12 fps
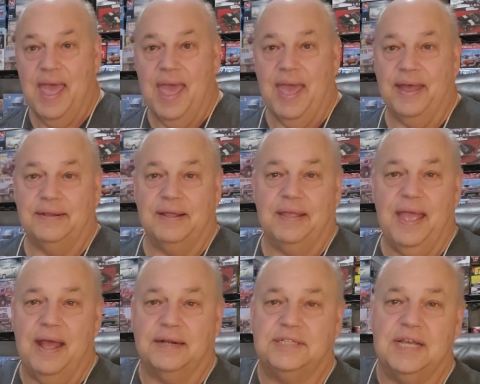And
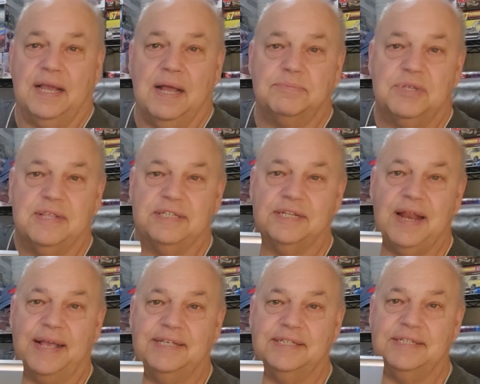yeah, gee, it comes in this
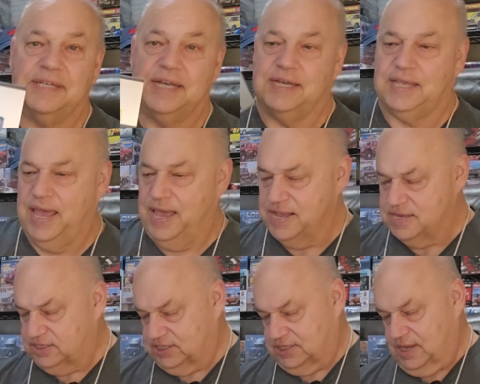nice
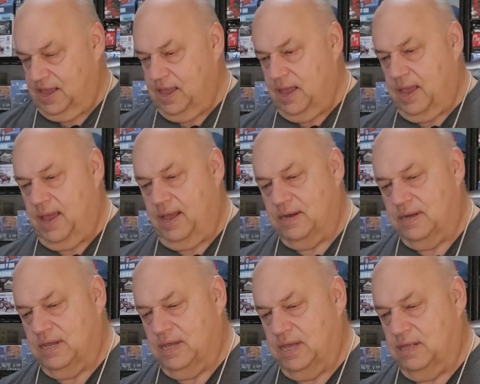case, and
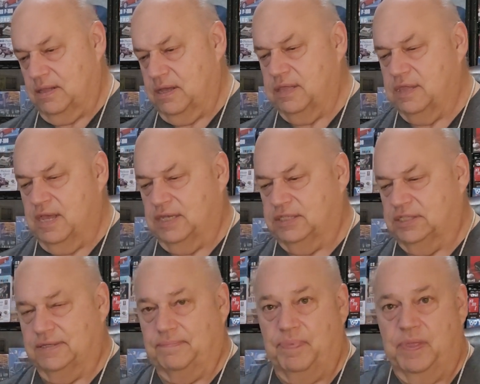look at this.